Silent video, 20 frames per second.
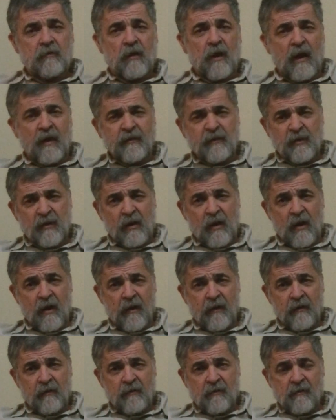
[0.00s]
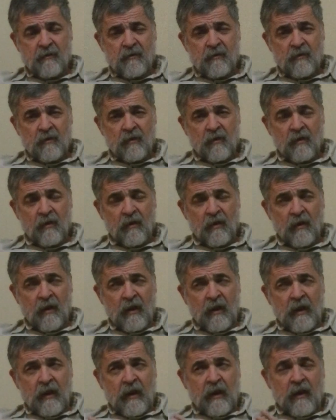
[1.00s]
other kinds,
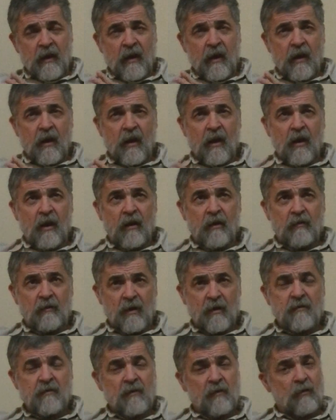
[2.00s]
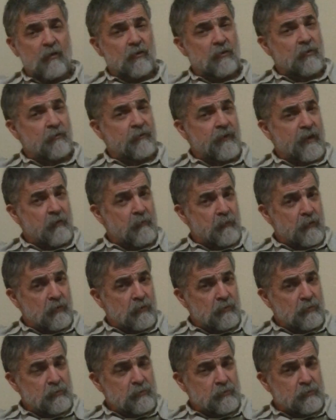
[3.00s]
and there's a lot of them
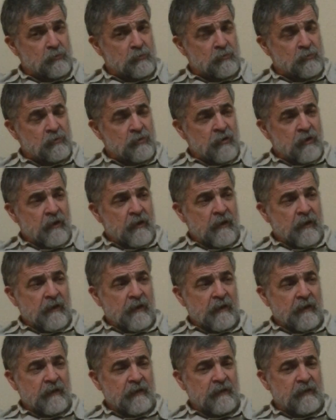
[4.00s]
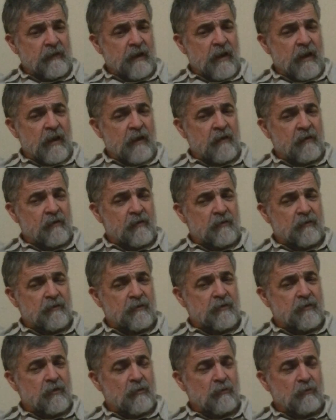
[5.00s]
too, they
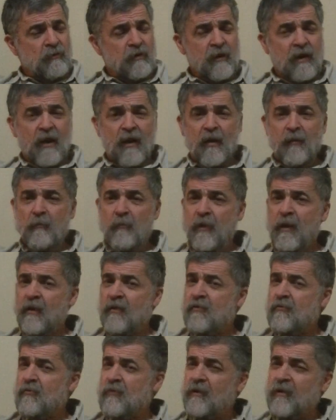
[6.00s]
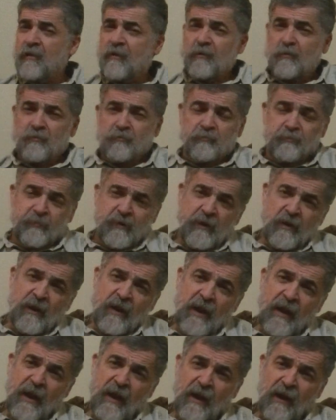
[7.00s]
don't come actually to be
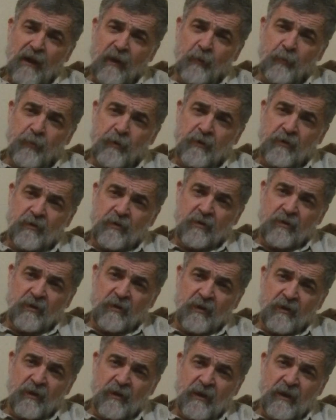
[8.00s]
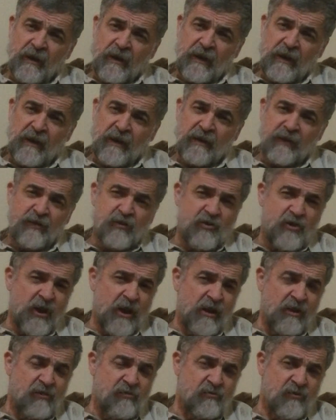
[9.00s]
helped in
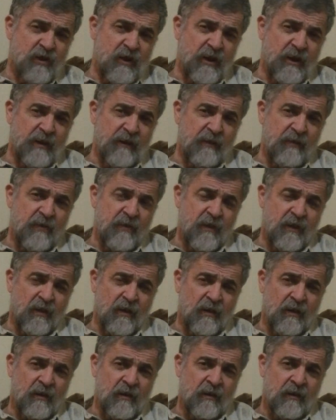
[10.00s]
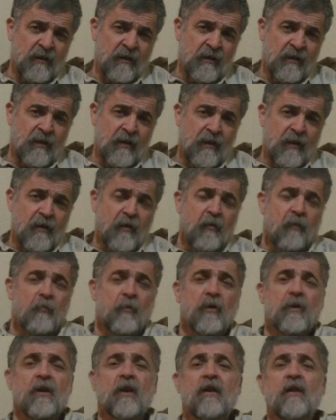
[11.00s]
changing anything,
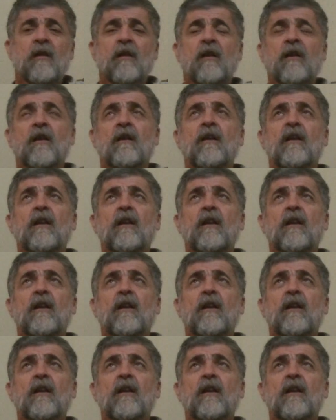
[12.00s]
but they